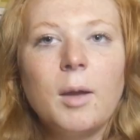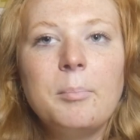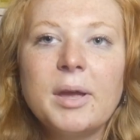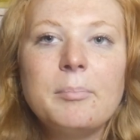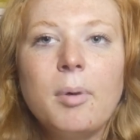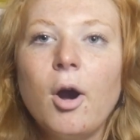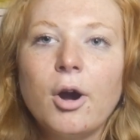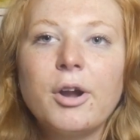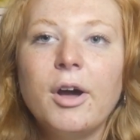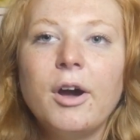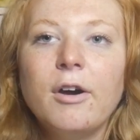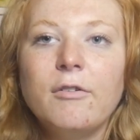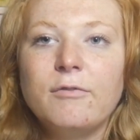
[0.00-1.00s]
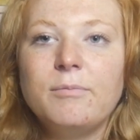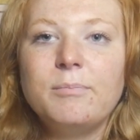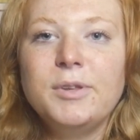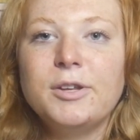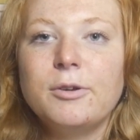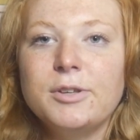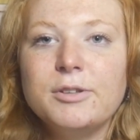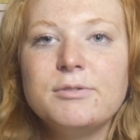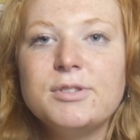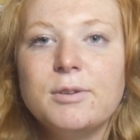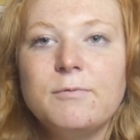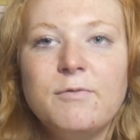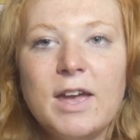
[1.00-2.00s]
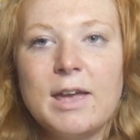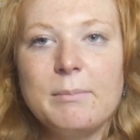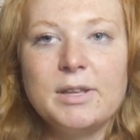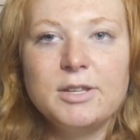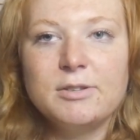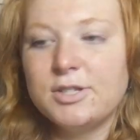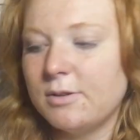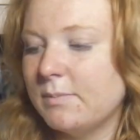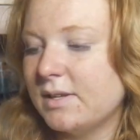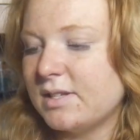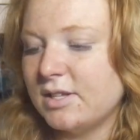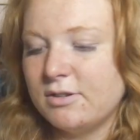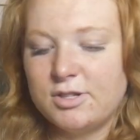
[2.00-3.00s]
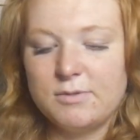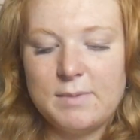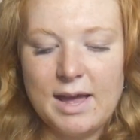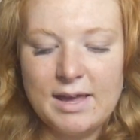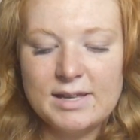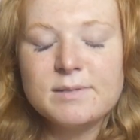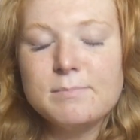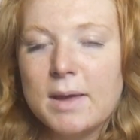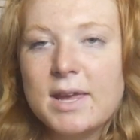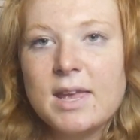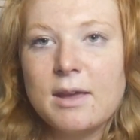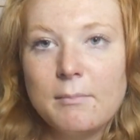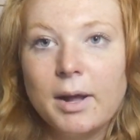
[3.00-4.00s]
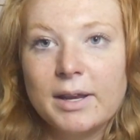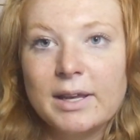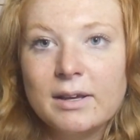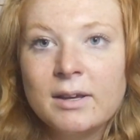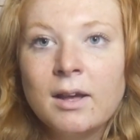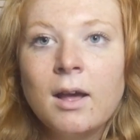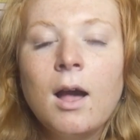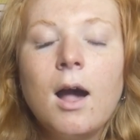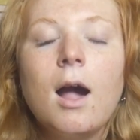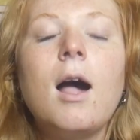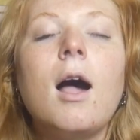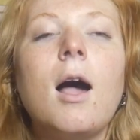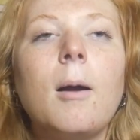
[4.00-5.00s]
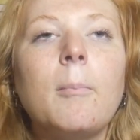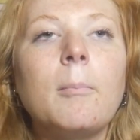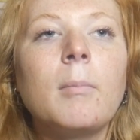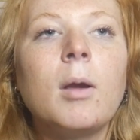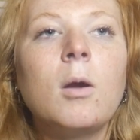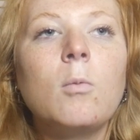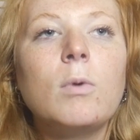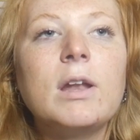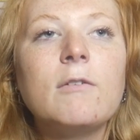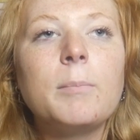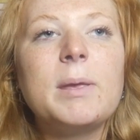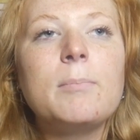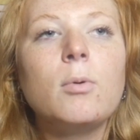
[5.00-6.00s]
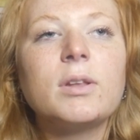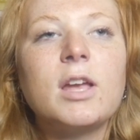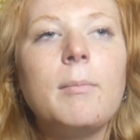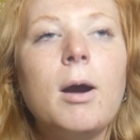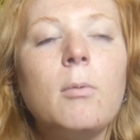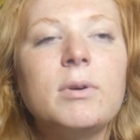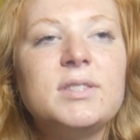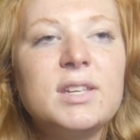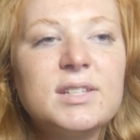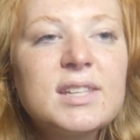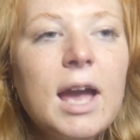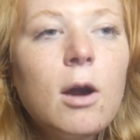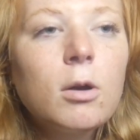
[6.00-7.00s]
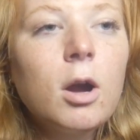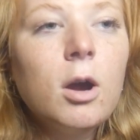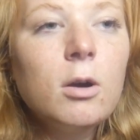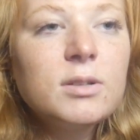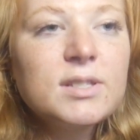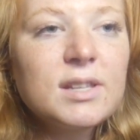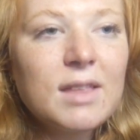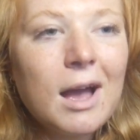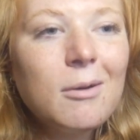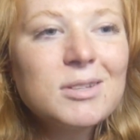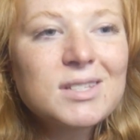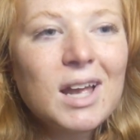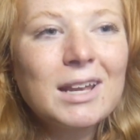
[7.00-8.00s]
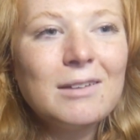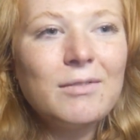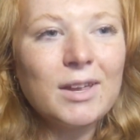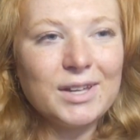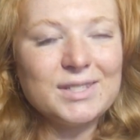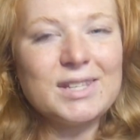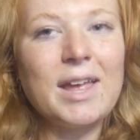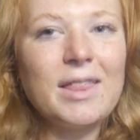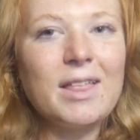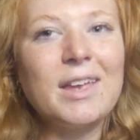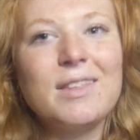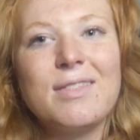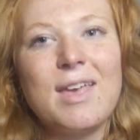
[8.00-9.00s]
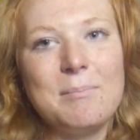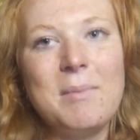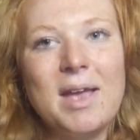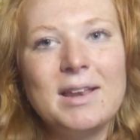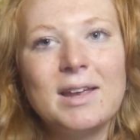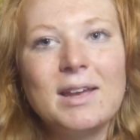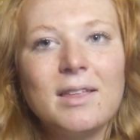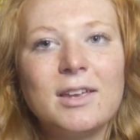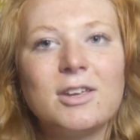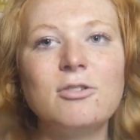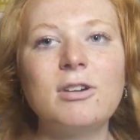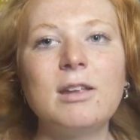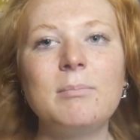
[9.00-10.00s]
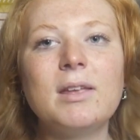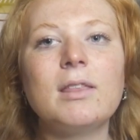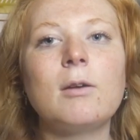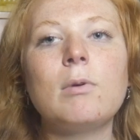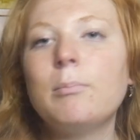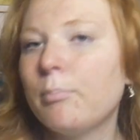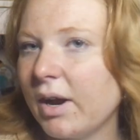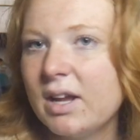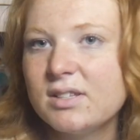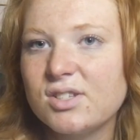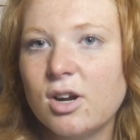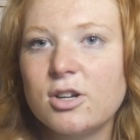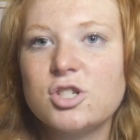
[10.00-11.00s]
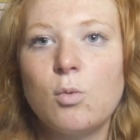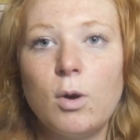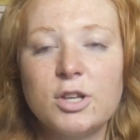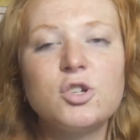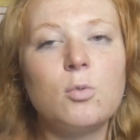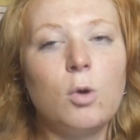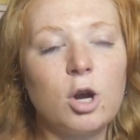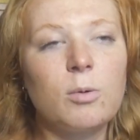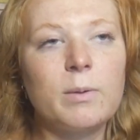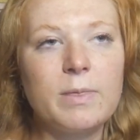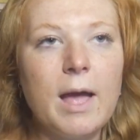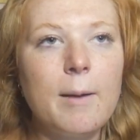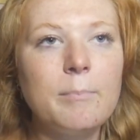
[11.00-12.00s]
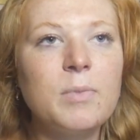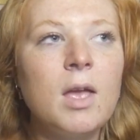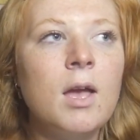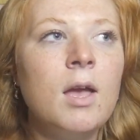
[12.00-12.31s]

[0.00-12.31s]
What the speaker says: a big part of, you know, YouTube fame and YouTube this and YouTube that is making money. Whenever people would come out with discount codes, that was kind of like a sign that like they made it, like, you know what I mean, like when brands start to want to work with them.